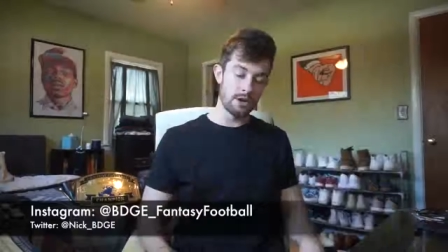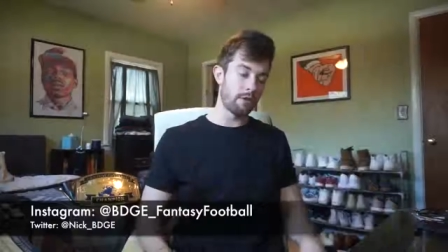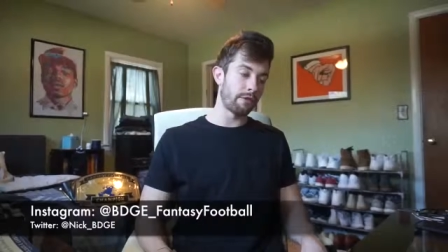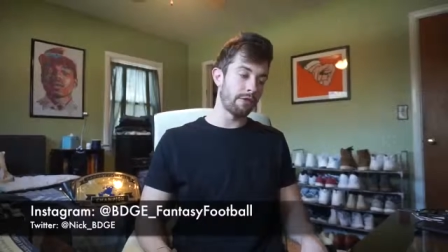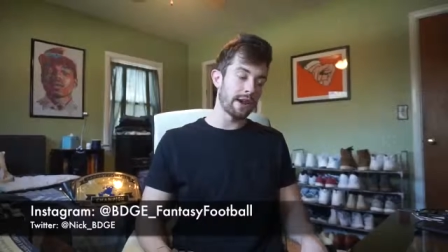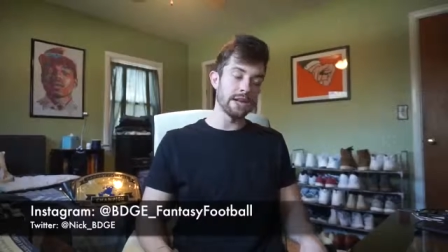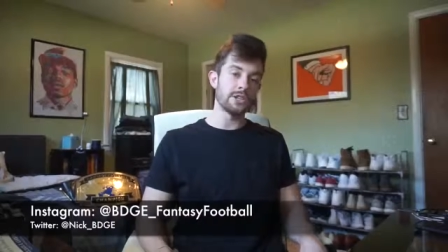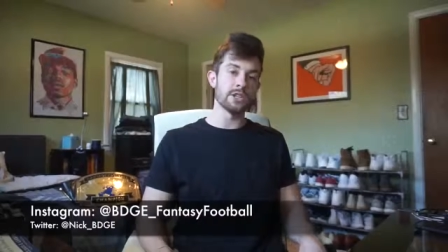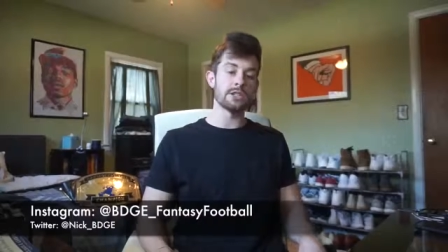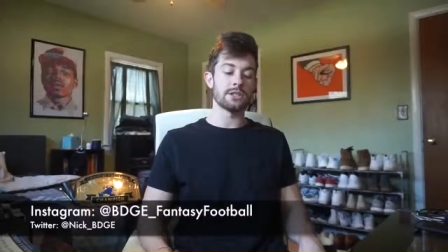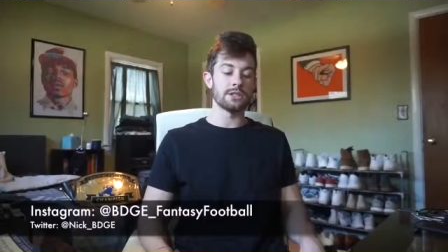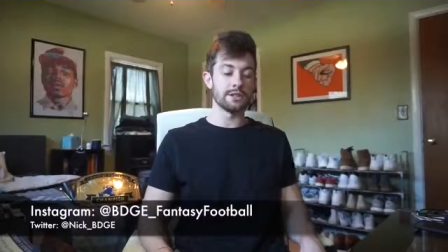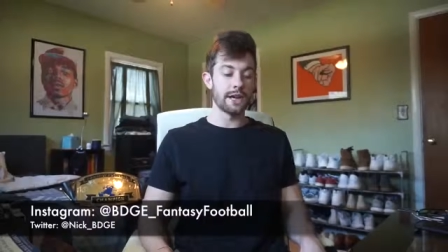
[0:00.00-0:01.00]
No free
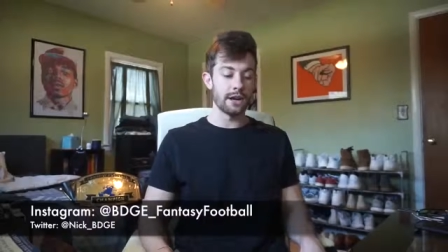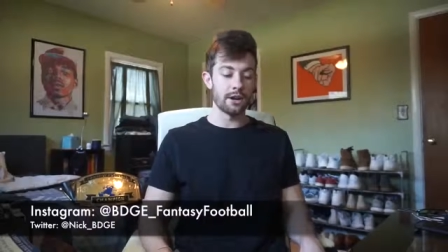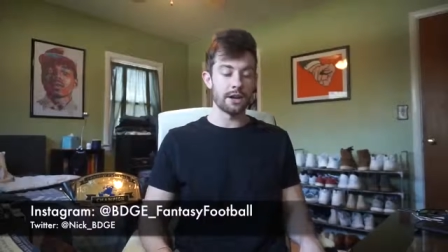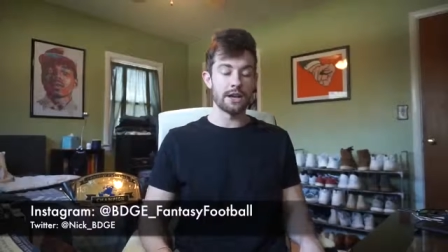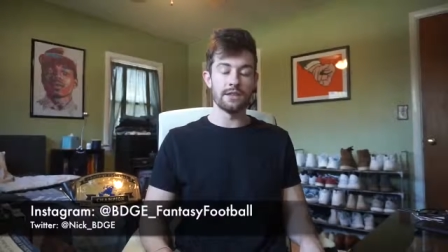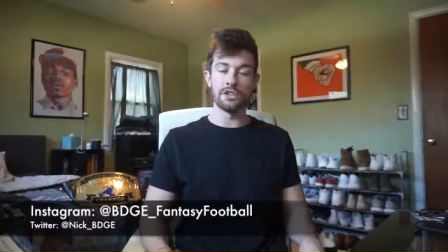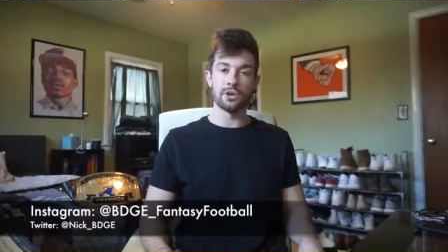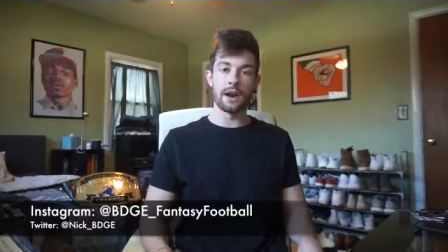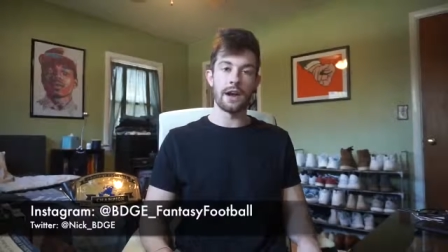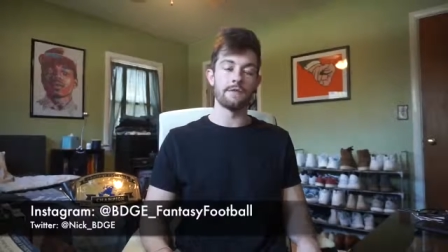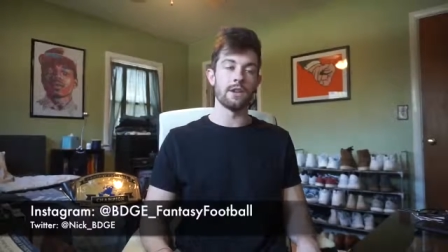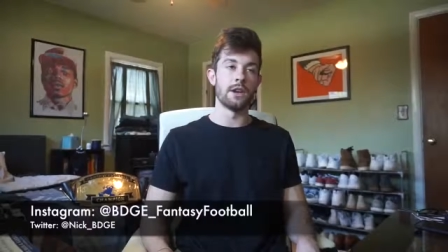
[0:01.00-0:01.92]
agents later in the draft,